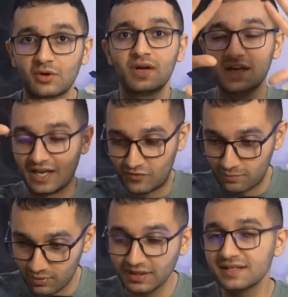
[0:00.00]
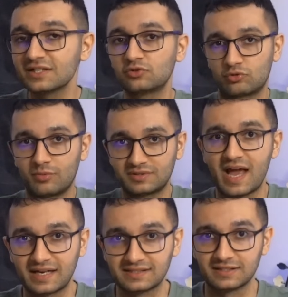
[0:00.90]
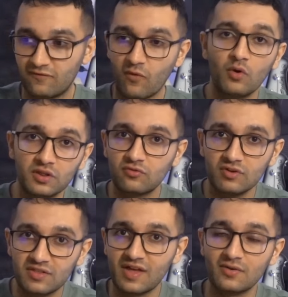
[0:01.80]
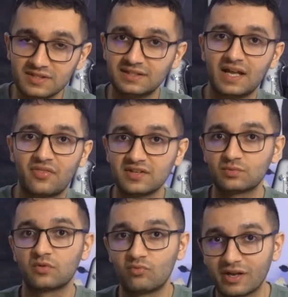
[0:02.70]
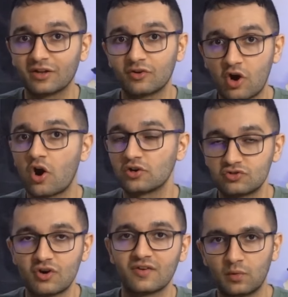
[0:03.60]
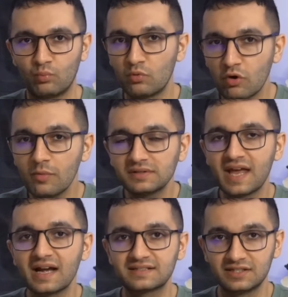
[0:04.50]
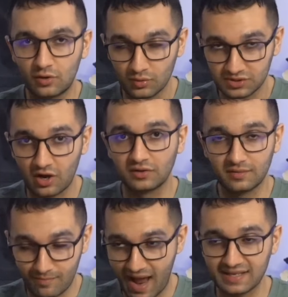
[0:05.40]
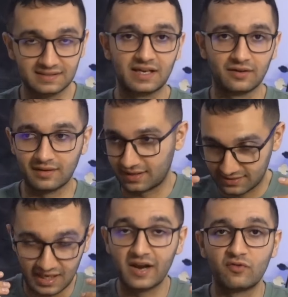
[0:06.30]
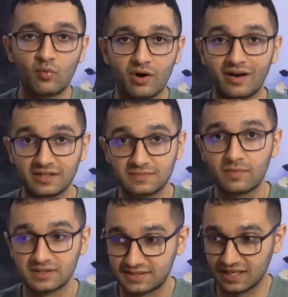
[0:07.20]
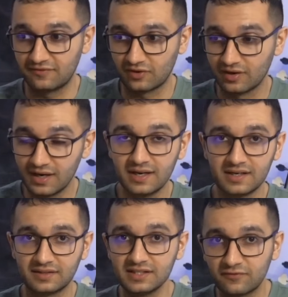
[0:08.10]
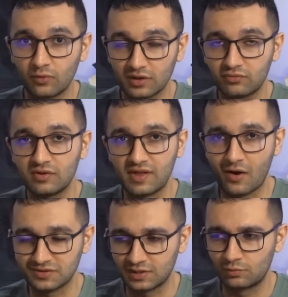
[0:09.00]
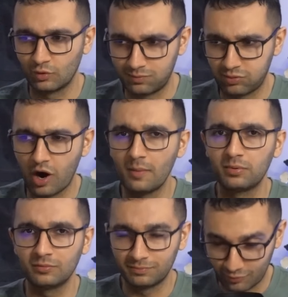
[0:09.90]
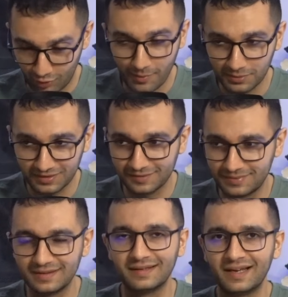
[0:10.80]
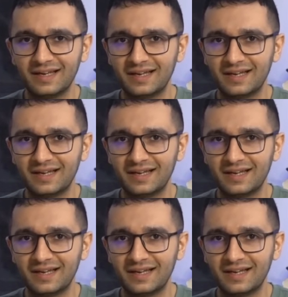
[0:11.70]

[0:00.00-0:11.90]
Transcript: Now, if you bring this into robotaxi, 43,000 deaths is with regular cars driving. When robotaxi goes on the mass scale and is everywhere and it's much safer, this 43,000 will probably be